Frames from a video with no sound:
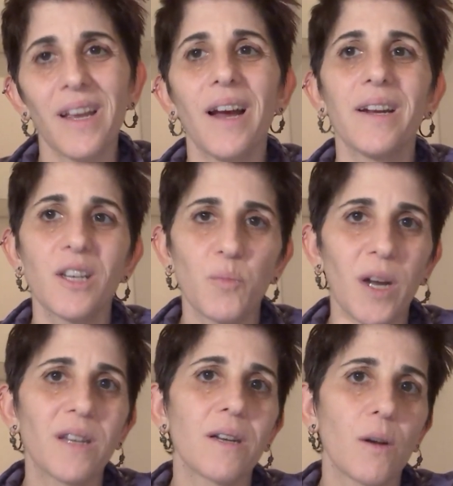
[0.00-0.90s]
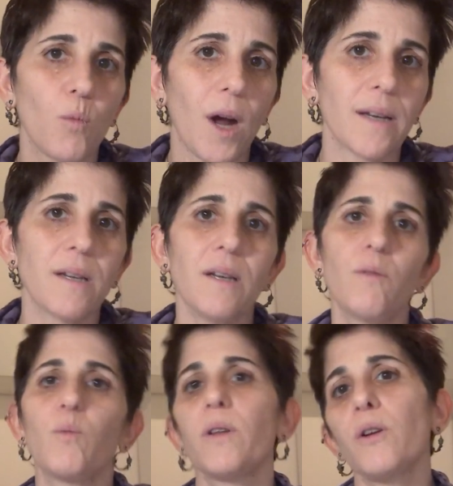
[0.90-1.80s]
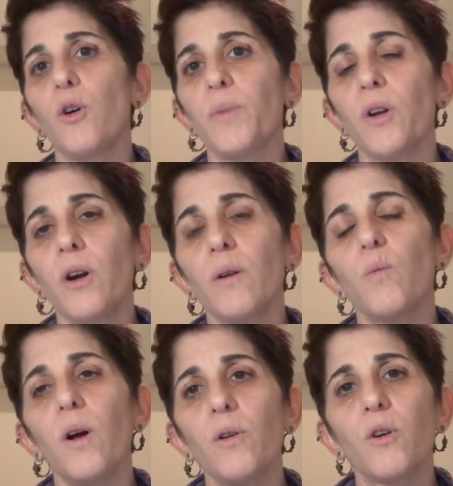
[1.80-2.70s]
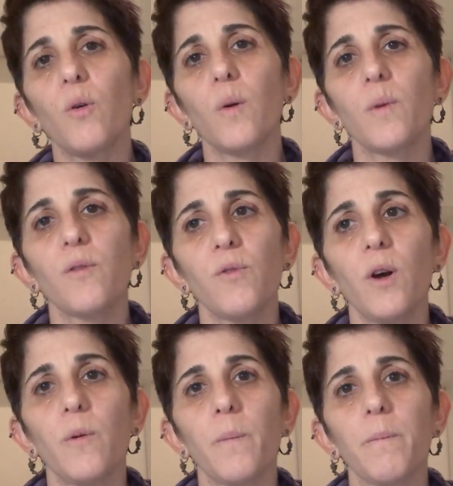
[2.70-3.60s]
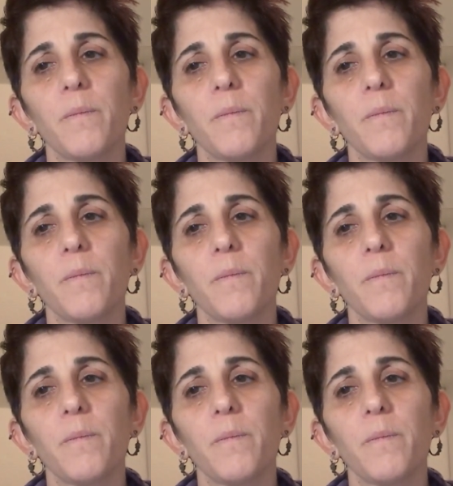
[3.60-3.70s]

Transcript: unexpected, unwanted, with an open heart while going with the flow.